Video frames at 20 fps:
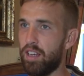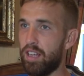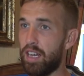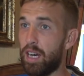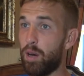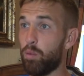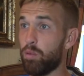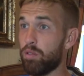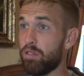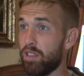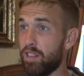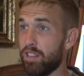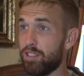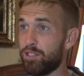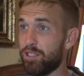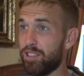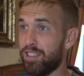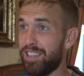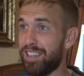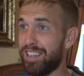I wouldn't
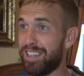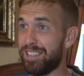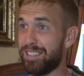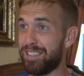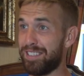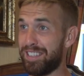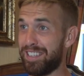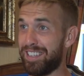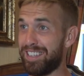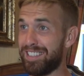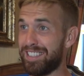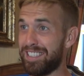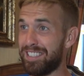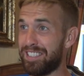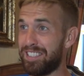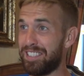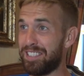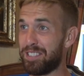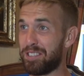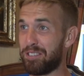actually, I'd tend to
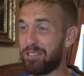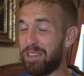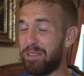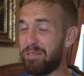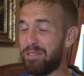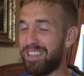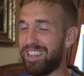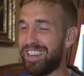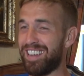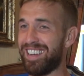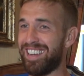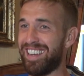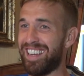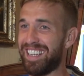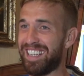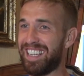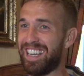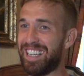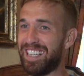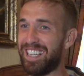disagree with that.
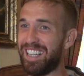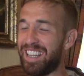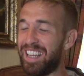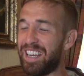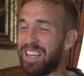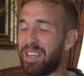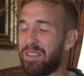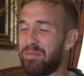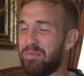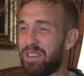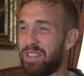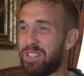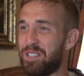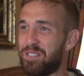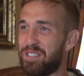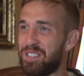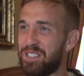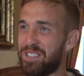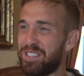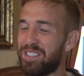I like a bit of
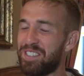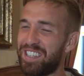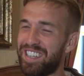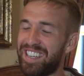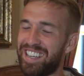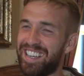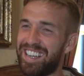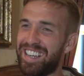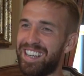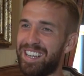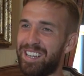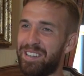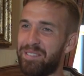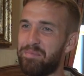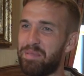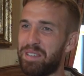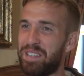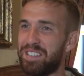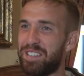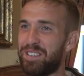drizzle,
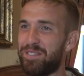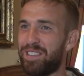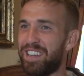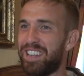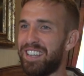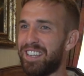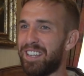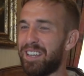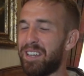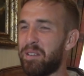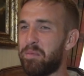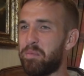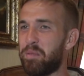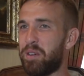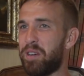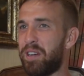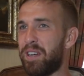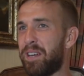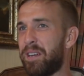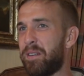being a defender,
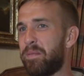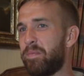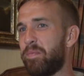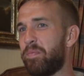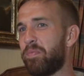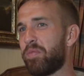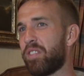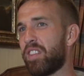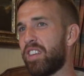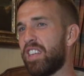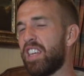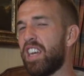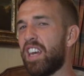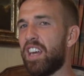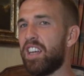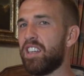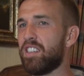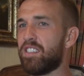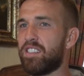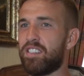but
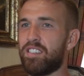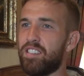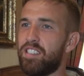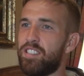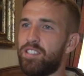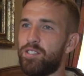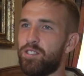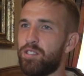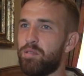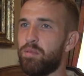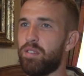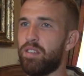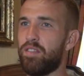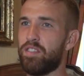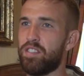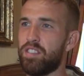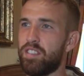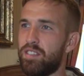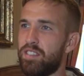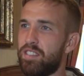yeah, it's summer,
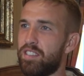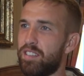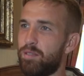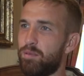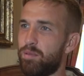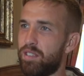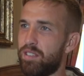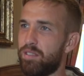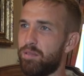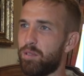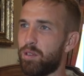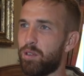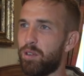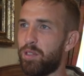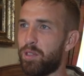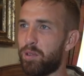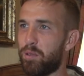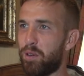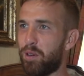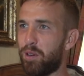obviously we're
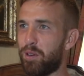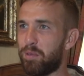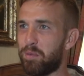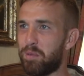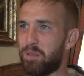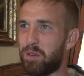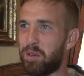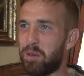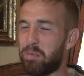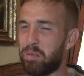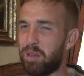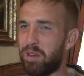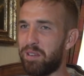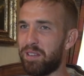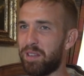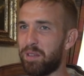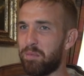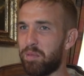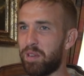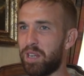going through a hot period
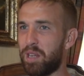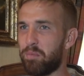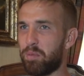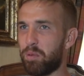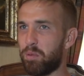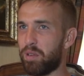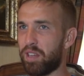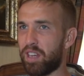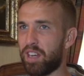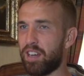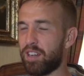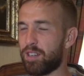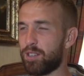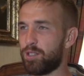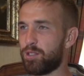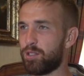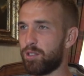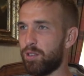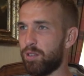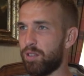at the minute, but we can't
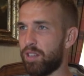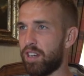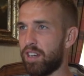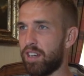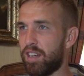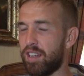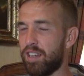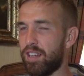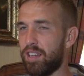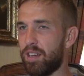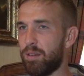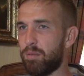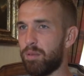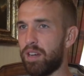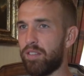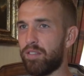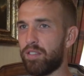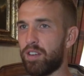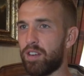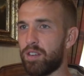control that,
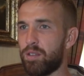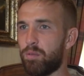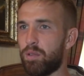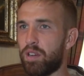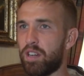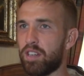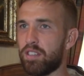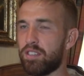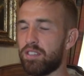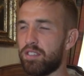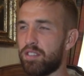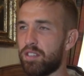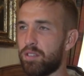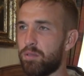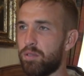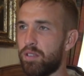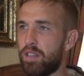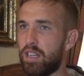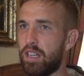whatever we're asked to do.